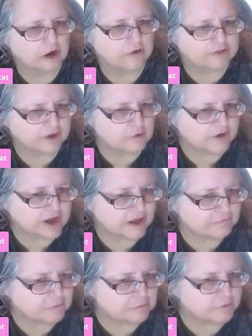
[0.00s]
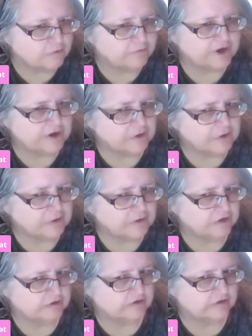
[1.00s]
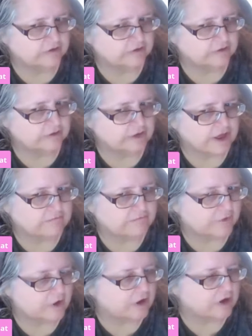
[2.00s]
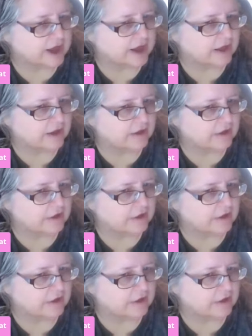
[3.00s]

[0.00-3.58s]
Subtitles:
Are they going to have to remove it, or is it that far yet?